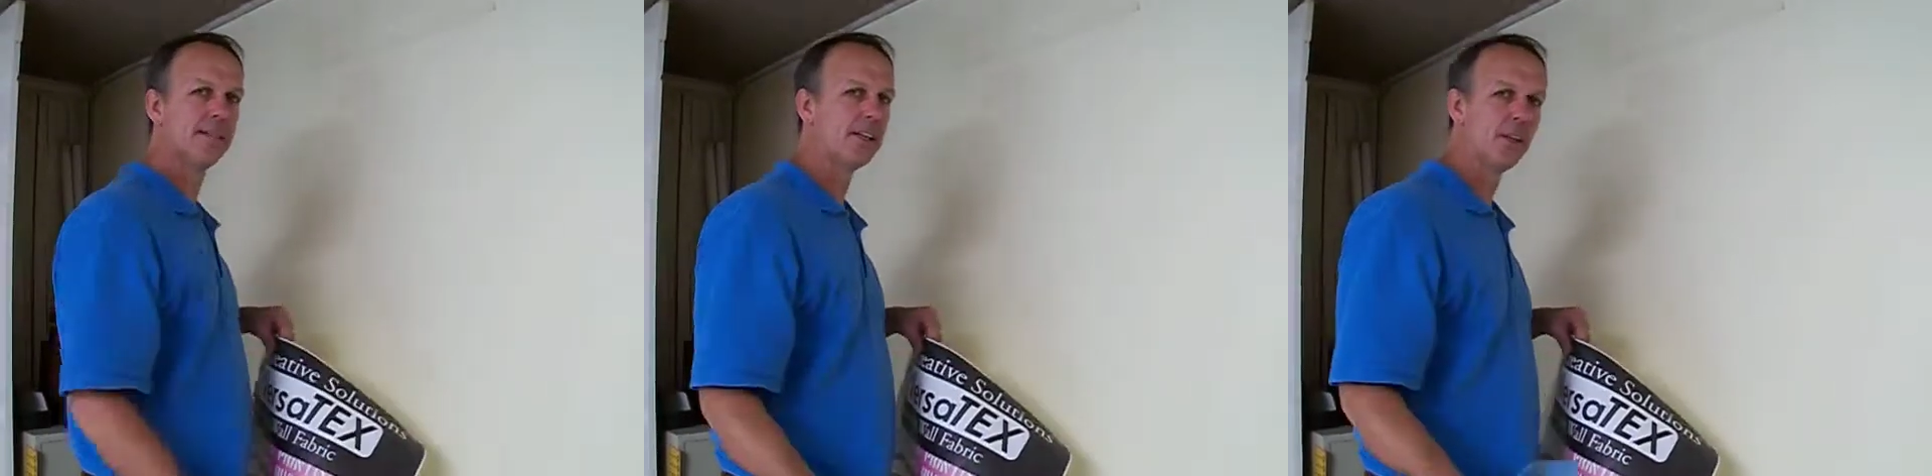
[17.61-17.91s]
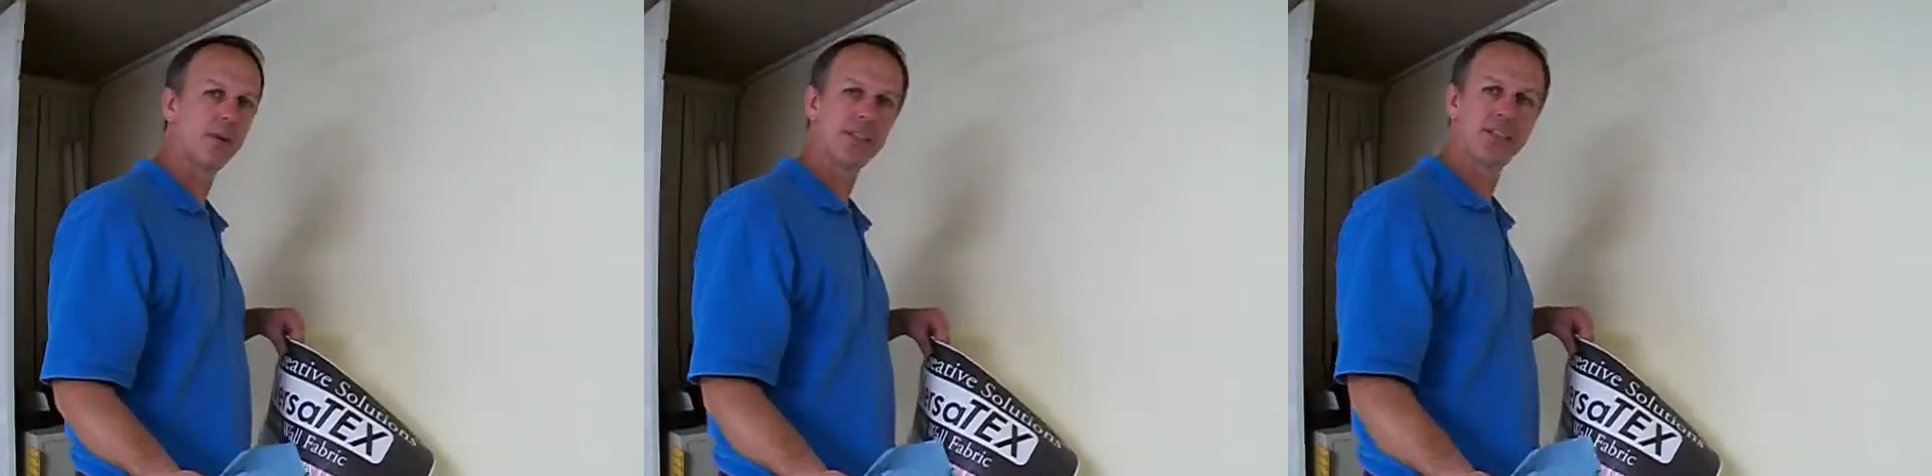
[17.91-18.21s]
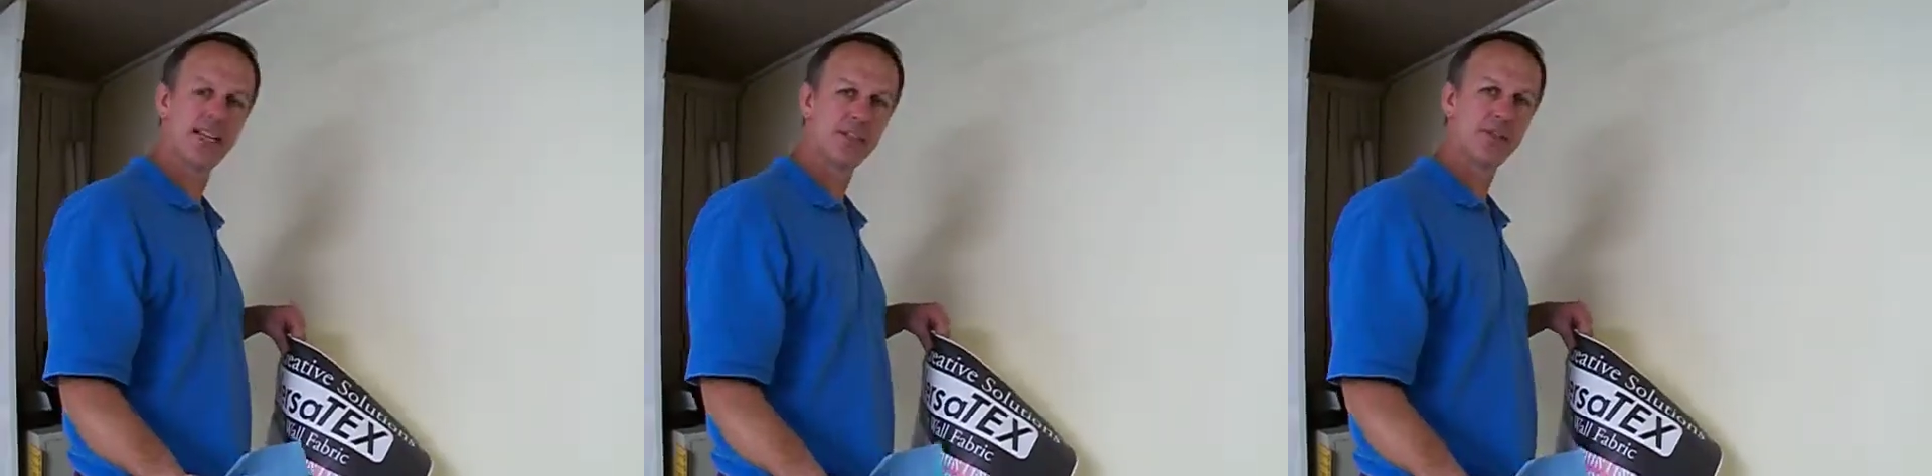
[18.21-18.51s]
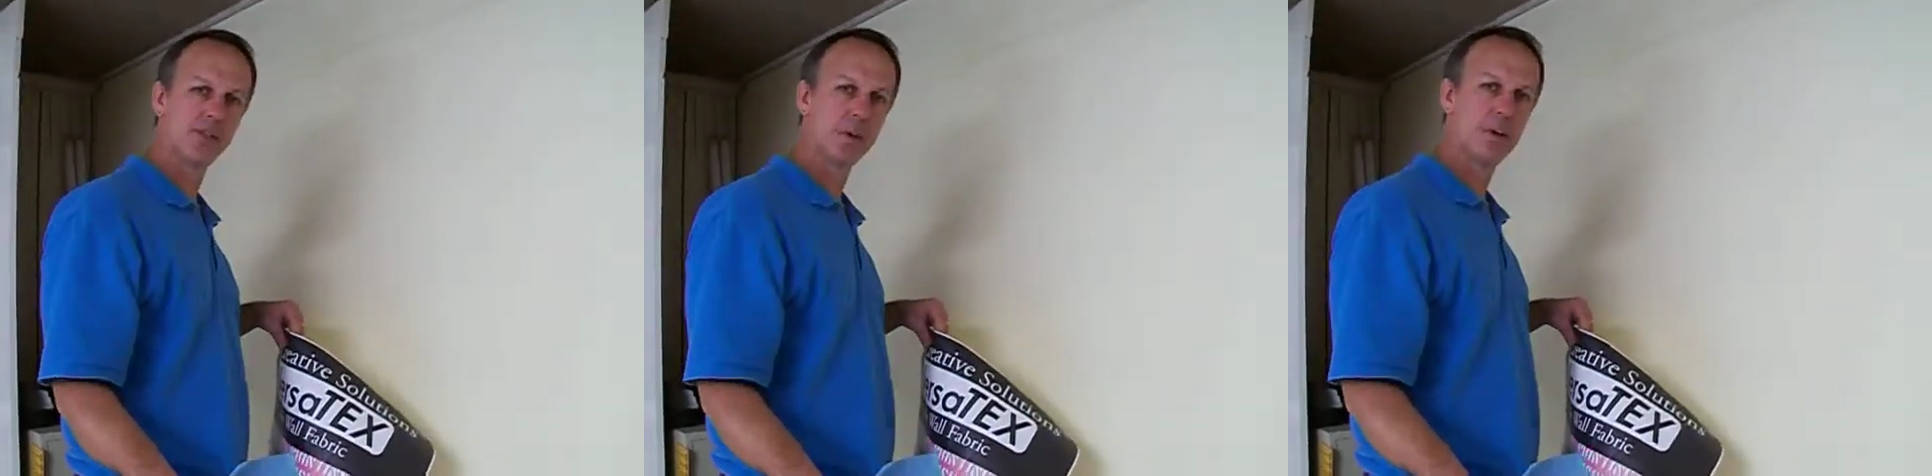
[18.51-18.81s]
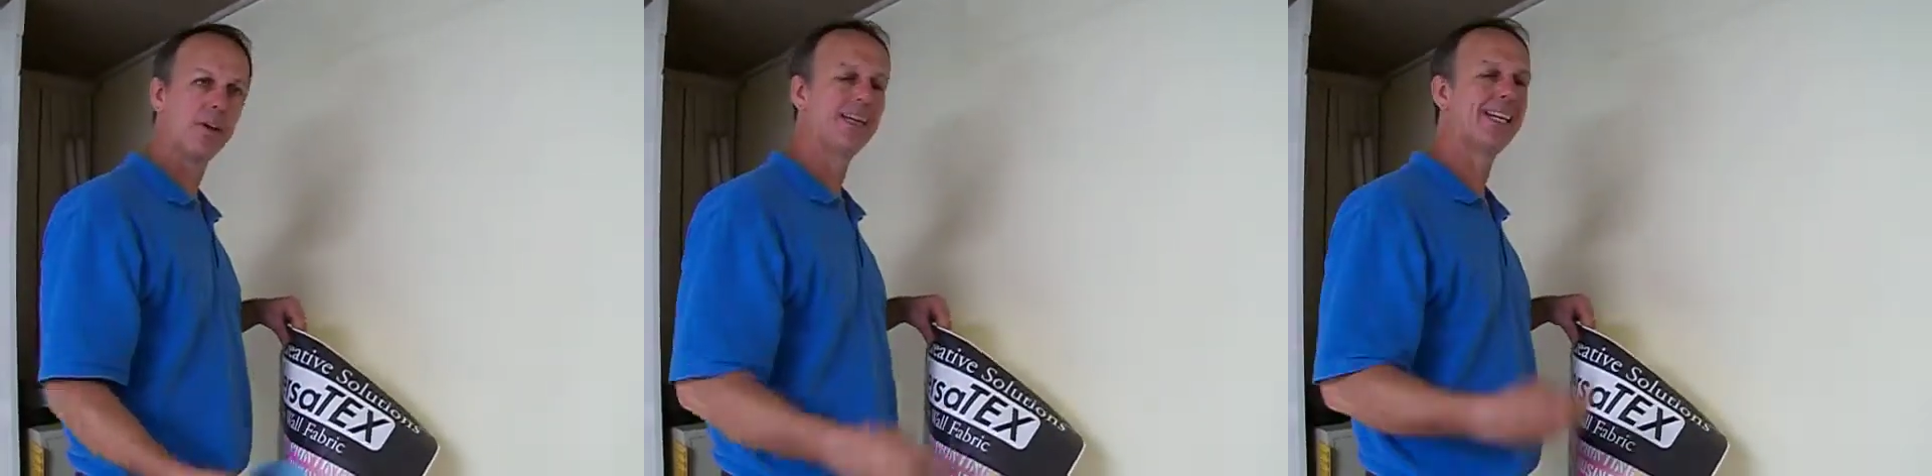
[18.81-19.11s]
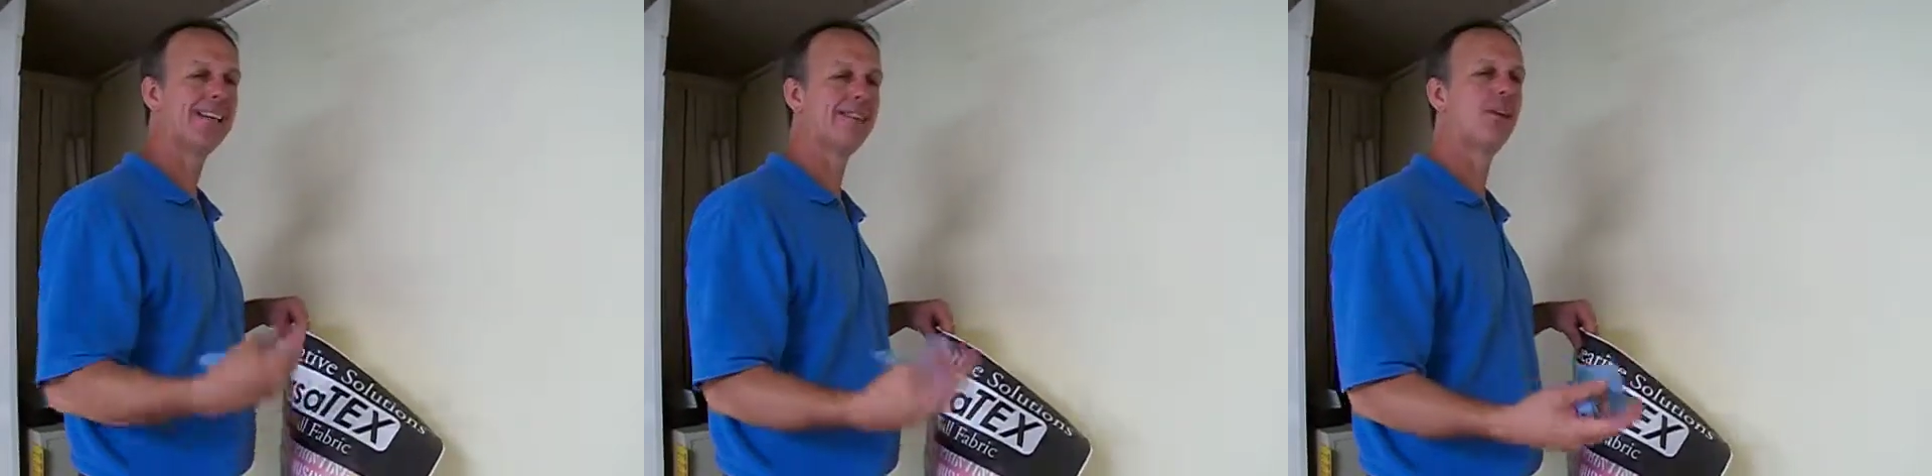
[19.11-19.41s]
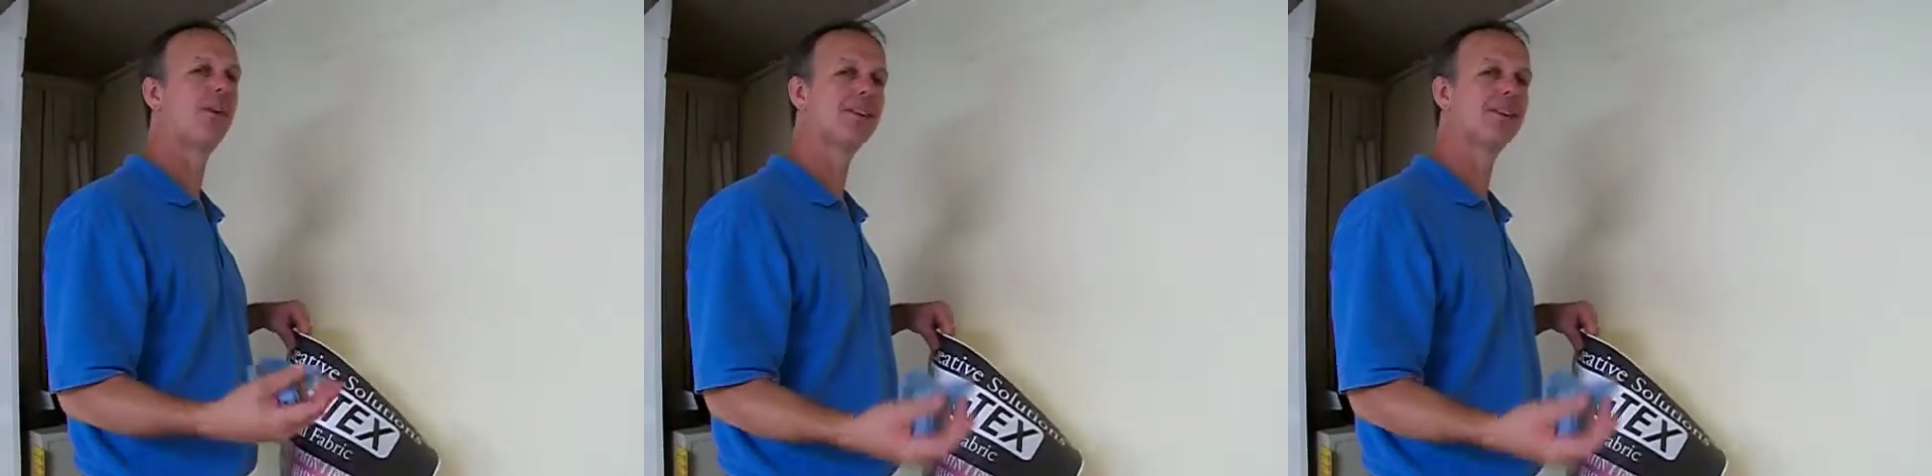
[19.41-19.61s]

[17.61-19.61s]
it can go on a textured wall, it can even go